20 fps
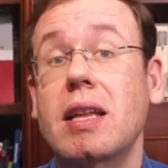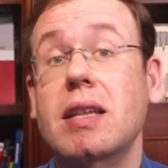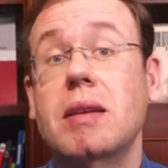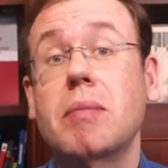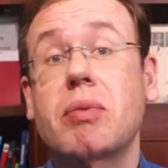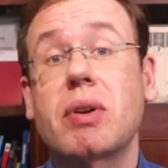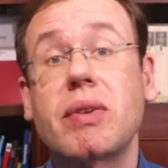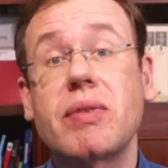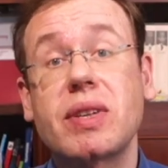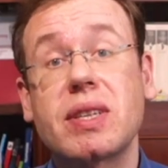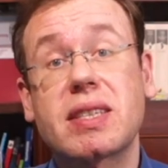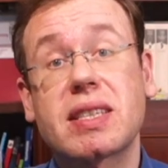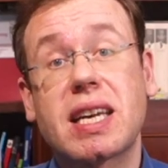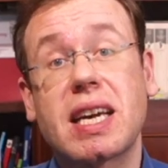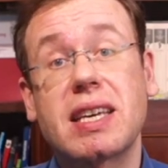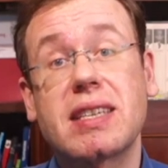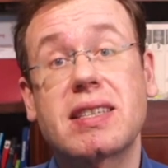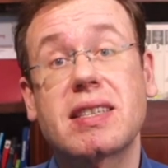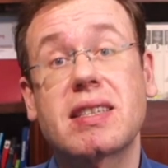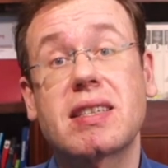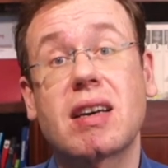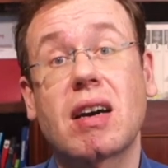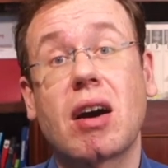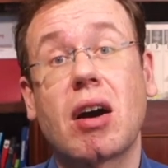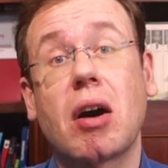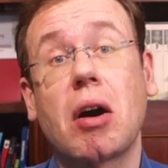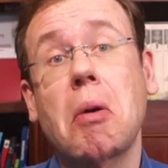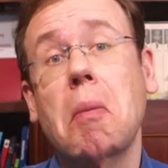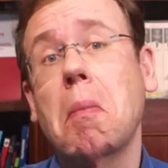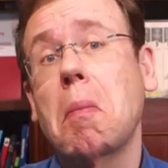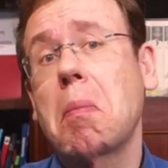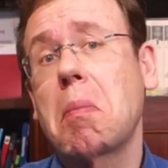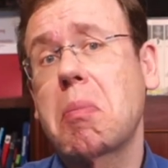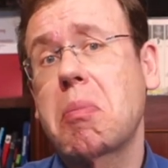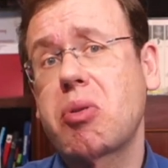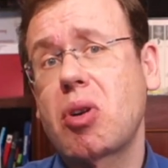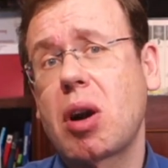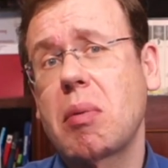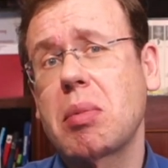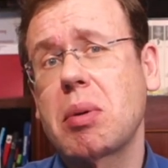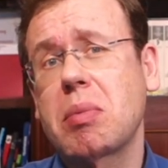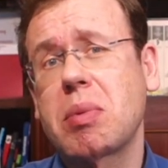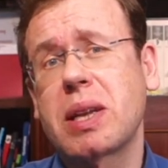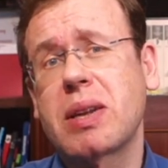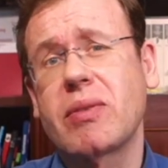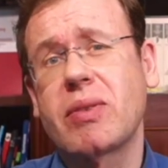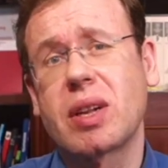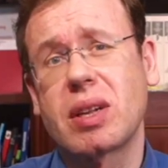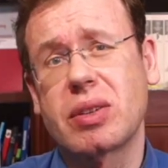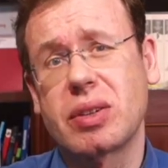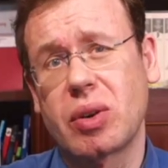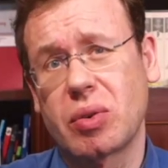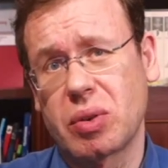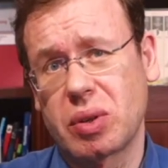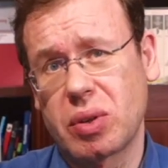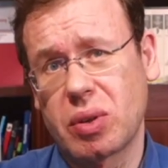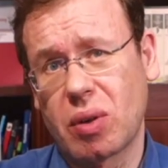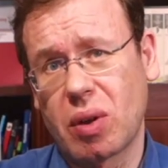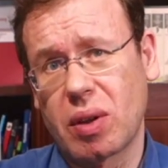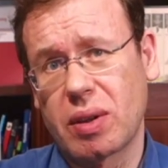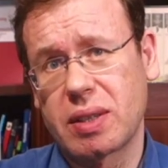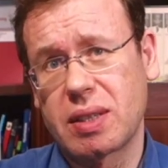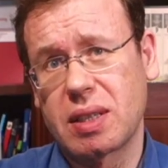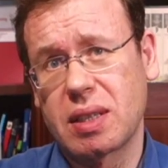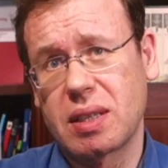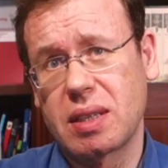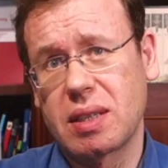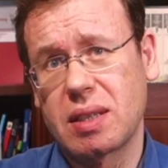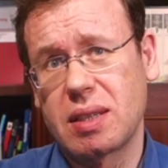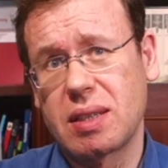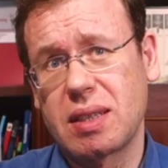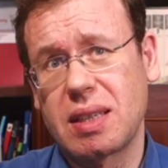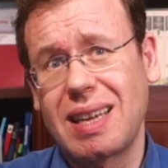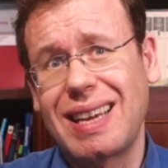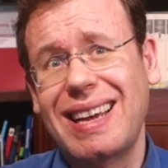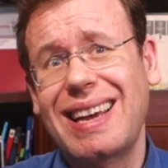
The previous cases are probably well known to all centers.